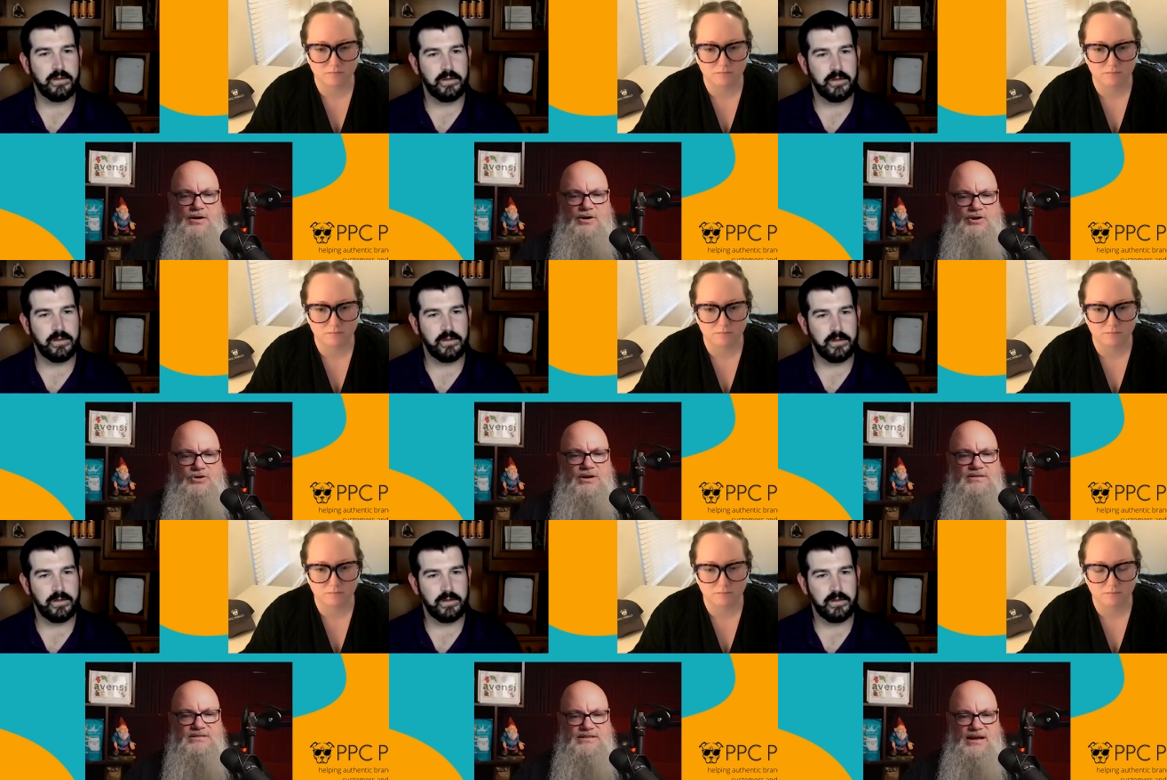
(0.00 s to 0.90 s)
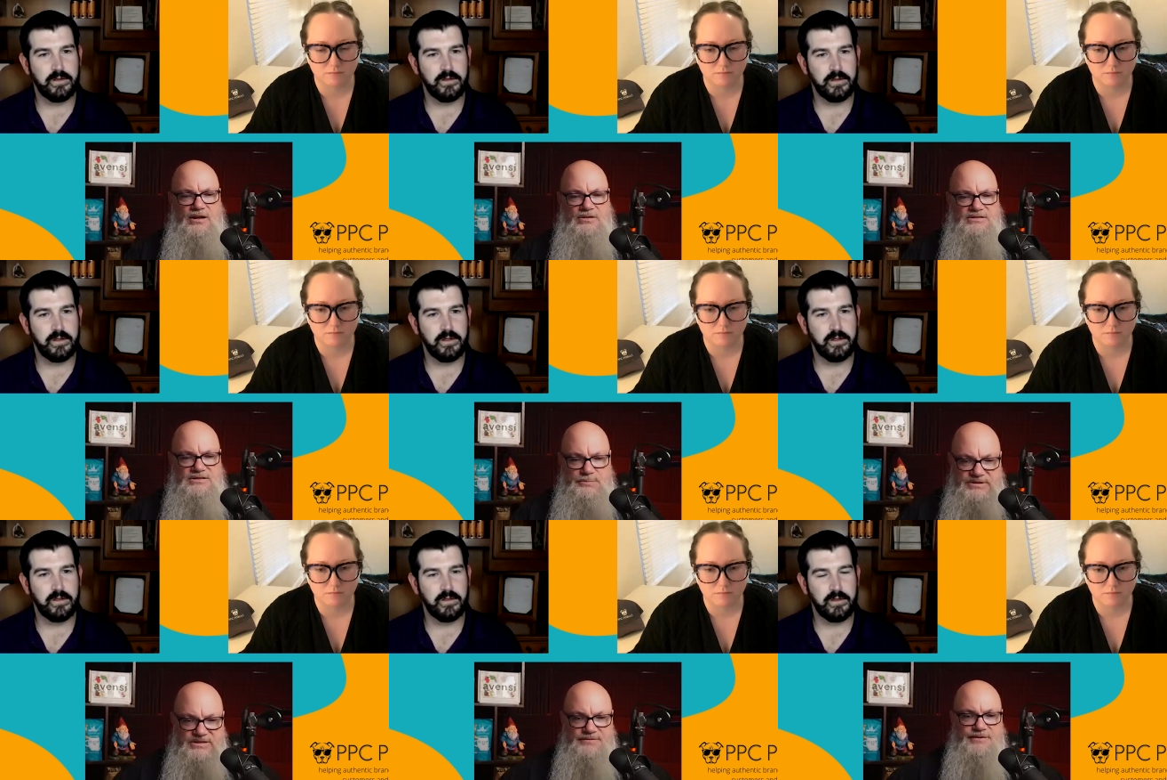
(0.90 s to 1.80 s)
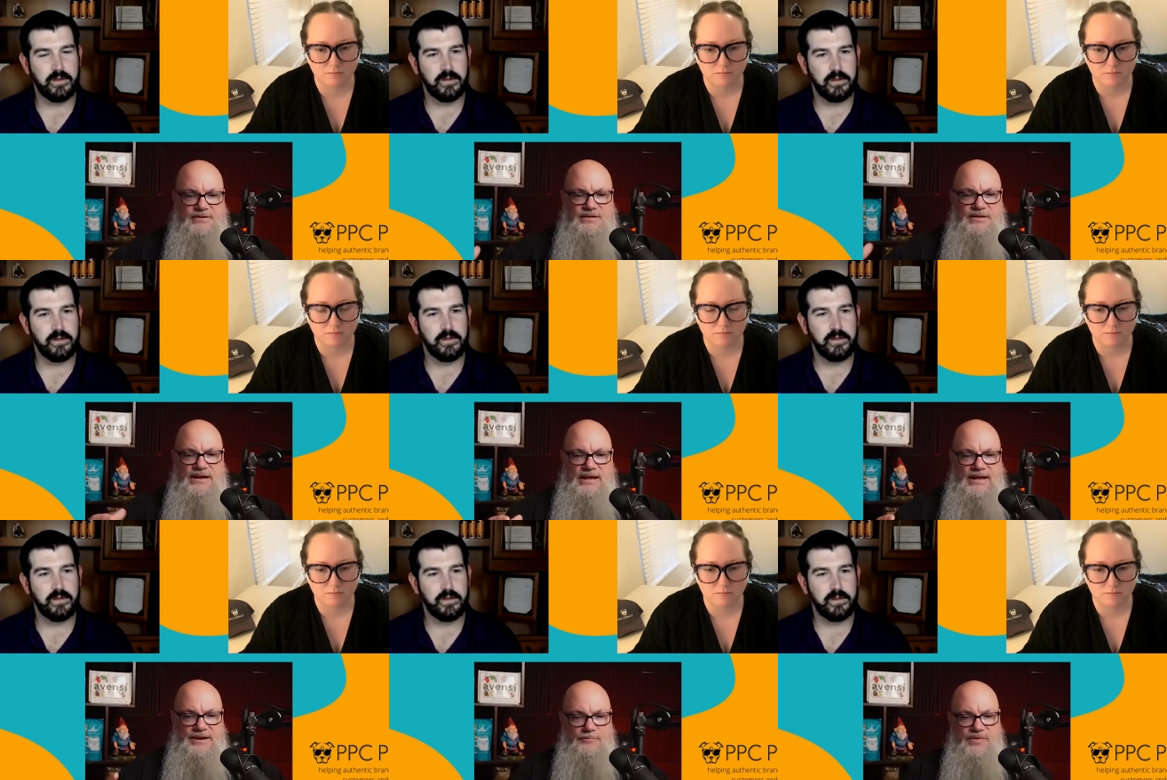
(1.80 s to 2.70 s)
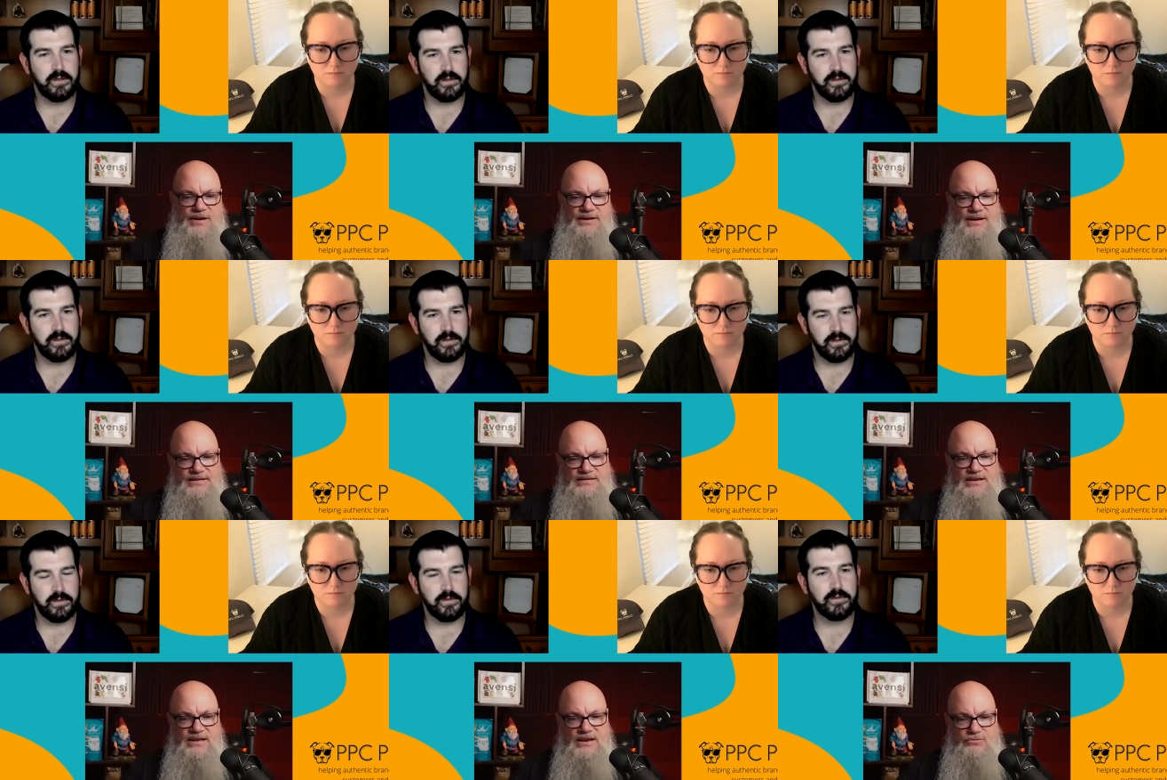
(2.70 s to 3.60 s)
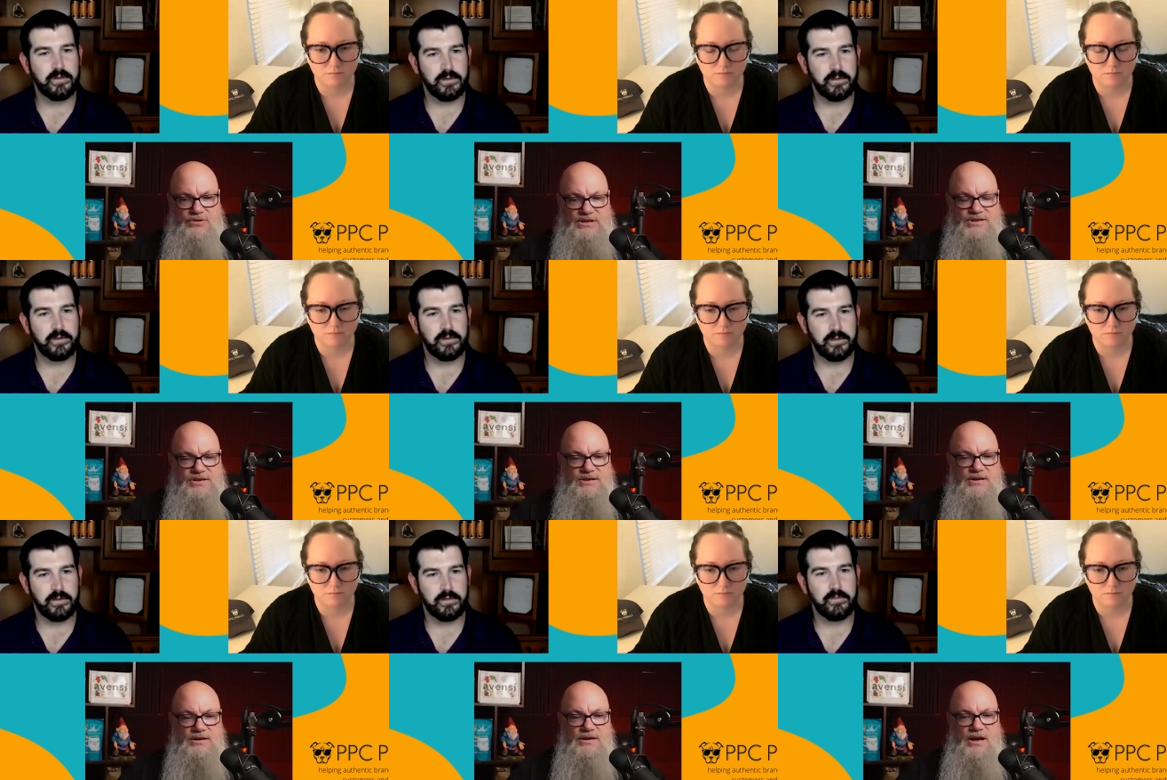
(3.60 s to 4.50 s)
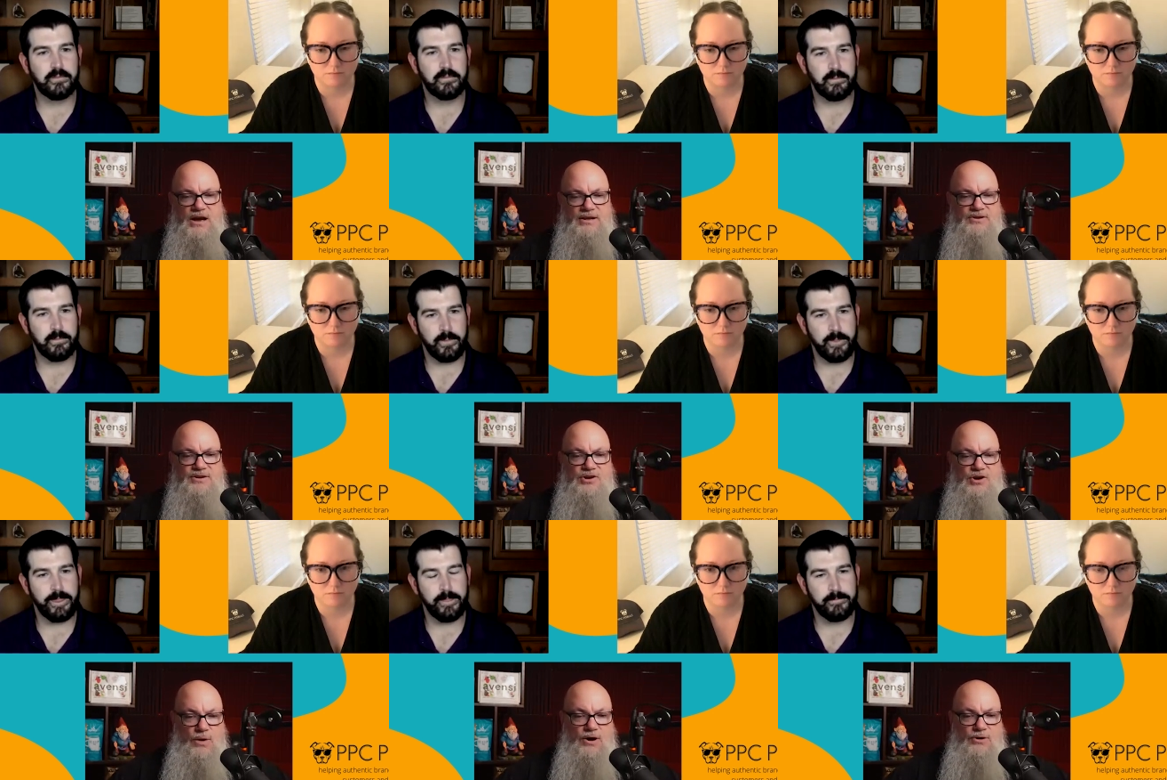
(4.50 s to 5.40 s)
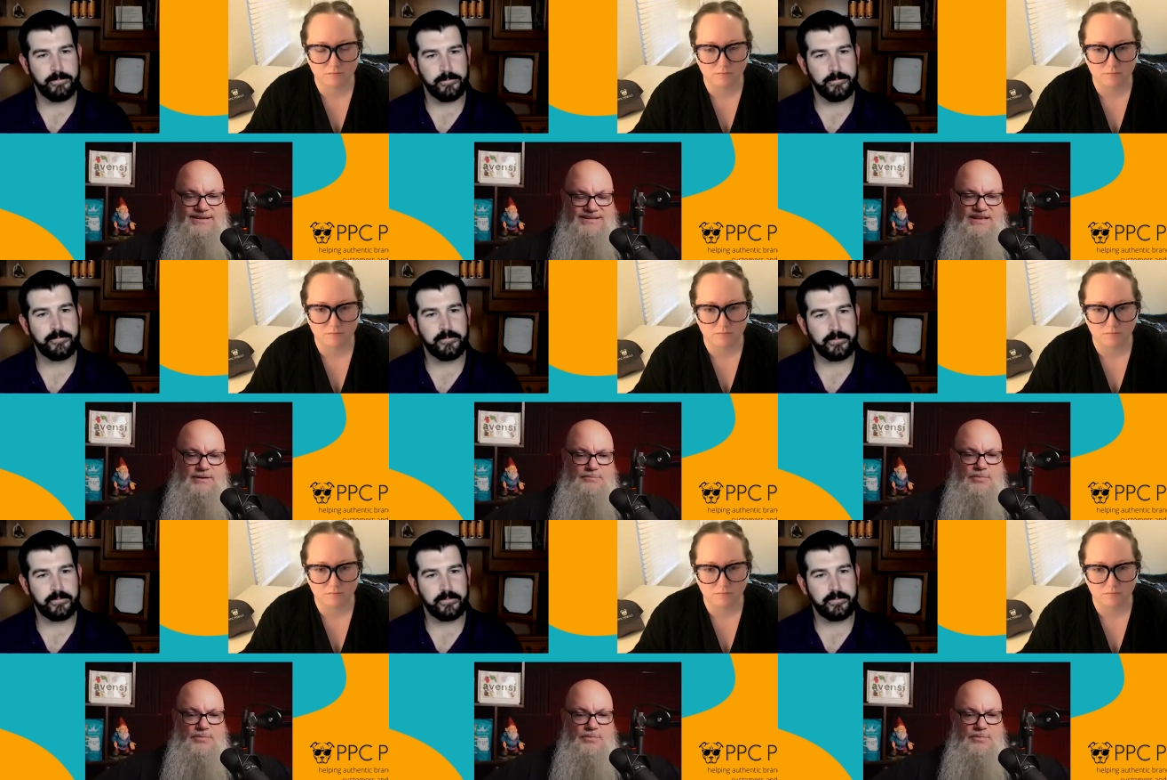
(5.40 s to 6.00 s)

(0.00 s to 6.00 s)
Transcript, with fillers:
Speaker 1: you could sell specifically in a, a city, a region. Uh, you can go out as deep